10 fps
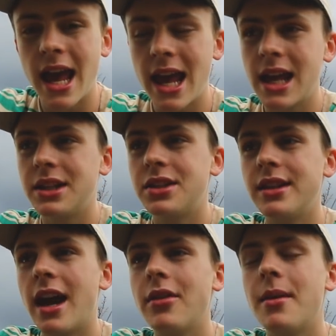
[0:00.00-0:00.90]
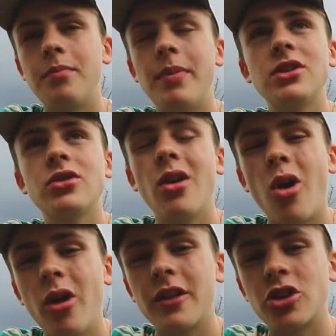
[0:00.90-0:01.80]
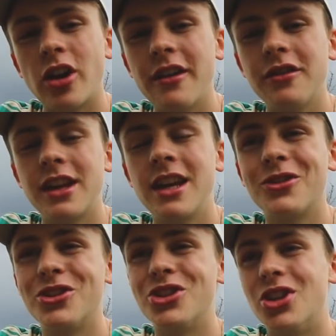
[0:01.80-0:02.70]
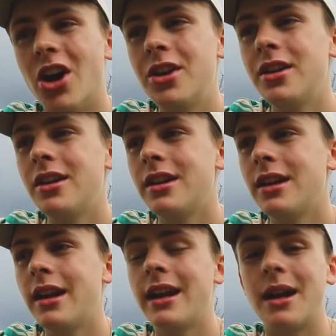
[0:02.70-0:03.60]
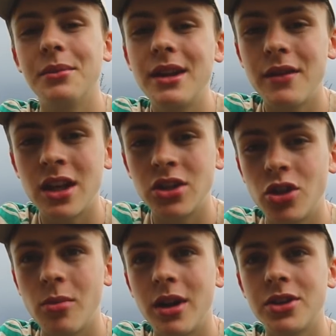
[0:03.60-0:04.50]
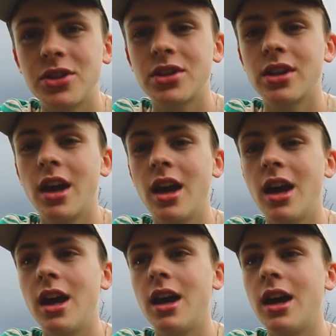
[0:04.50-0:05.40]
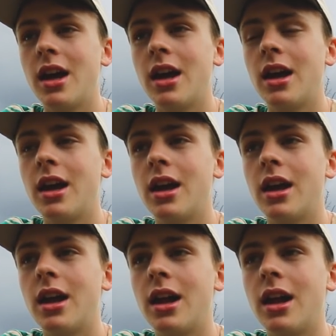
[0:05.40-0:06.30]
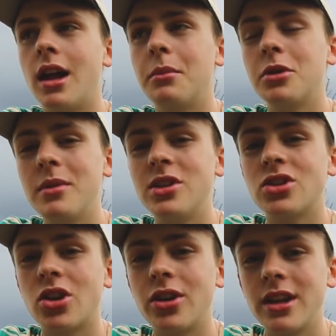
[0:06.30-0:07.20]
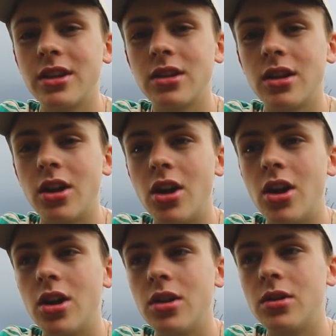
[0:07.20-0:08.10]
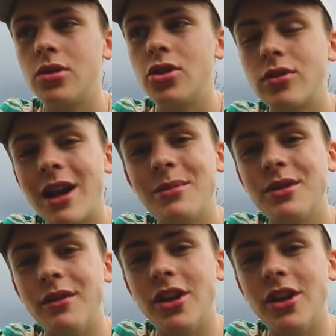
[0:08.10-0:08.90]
And now that basically all of our traveling here is done, and I'm leaving in 2 months, I'm going to be starting new types of